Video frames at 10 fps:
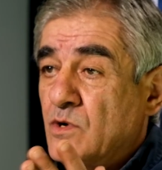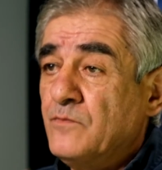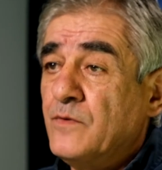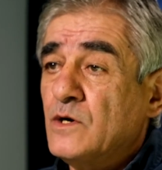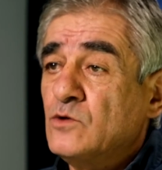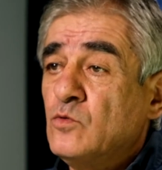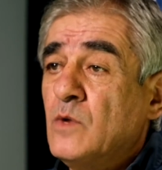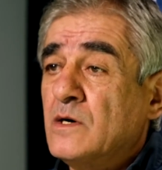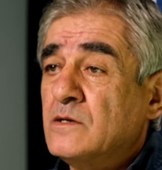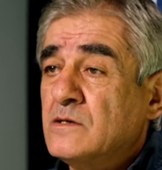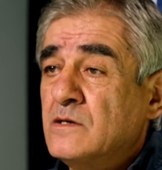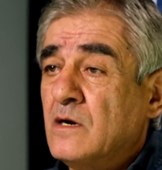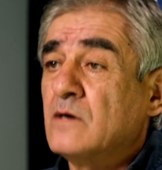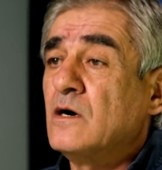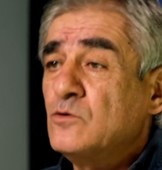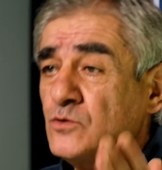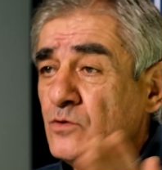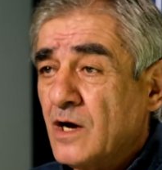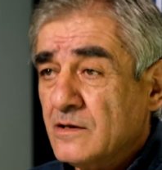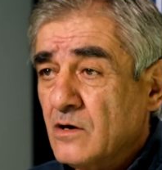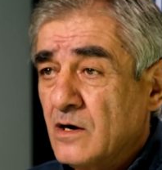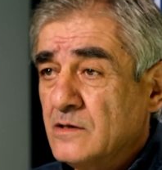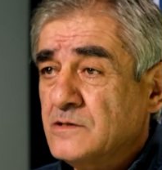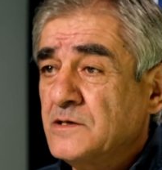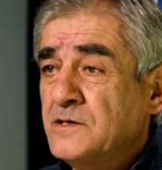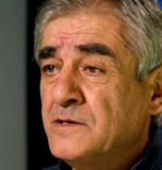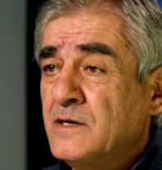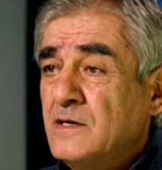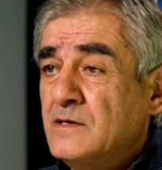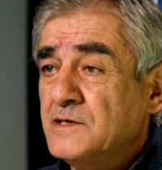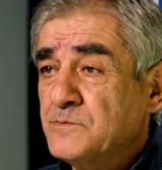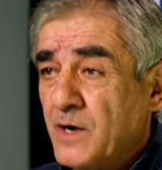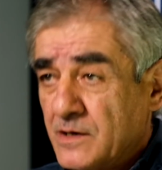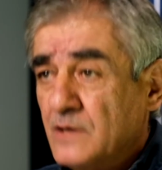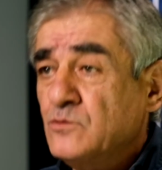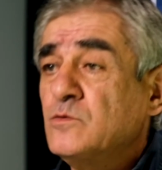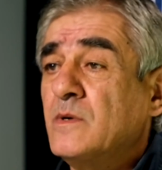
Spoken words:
know Catalonia, which had a referendum and proclaimed